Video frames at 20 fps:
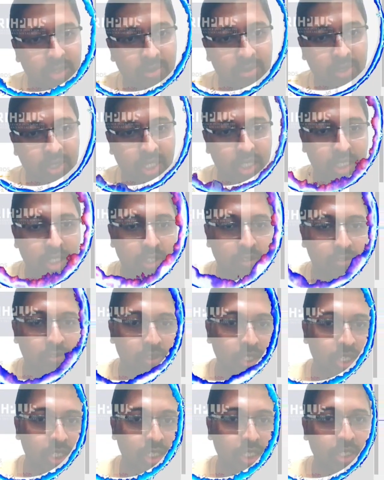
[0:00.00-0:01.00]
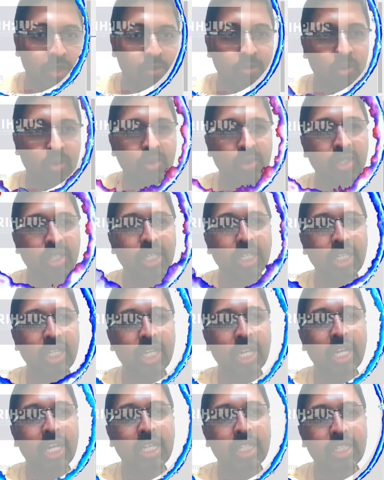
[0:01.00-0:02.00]
UAE, Vietnam, only
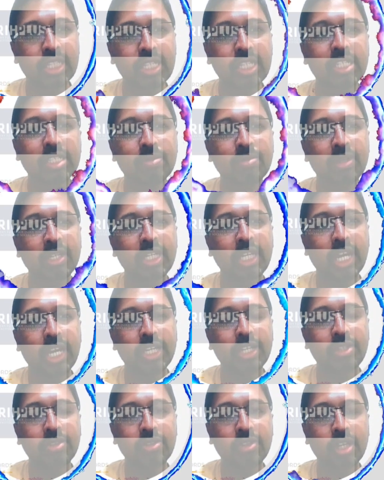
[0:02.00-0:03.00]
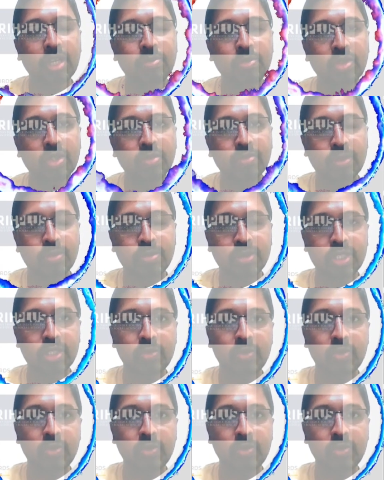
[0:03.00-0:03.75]
these many editorial board members.